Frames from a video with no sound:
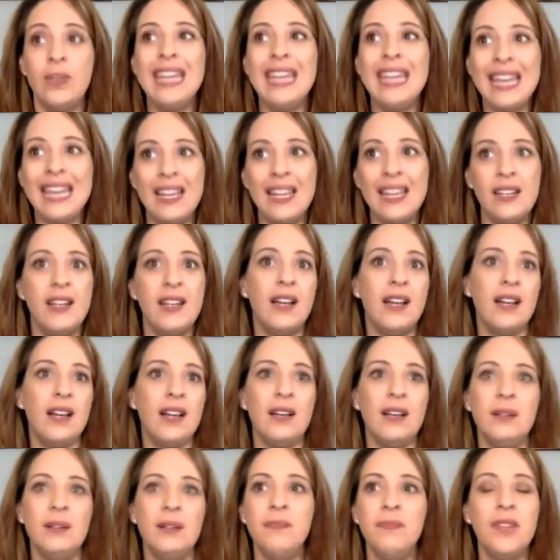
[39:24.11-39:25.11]
get
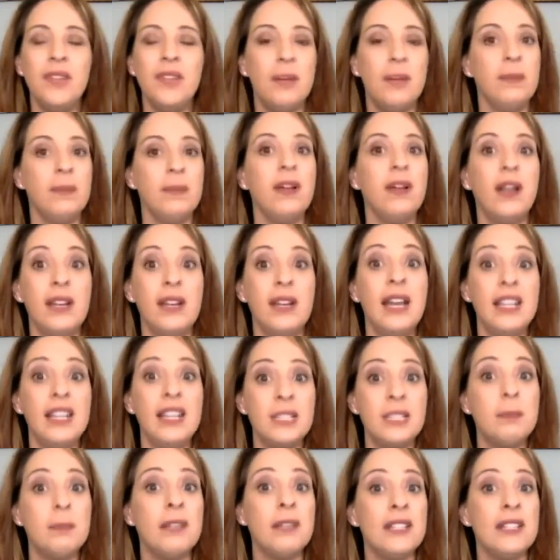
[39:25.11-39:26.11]
a
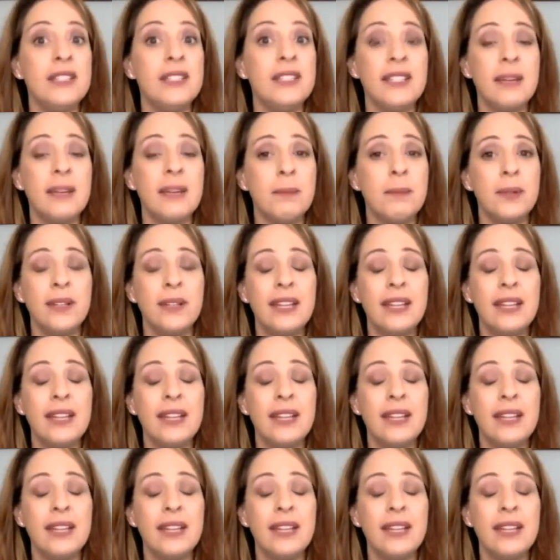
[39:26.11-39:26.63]
nice blood sample,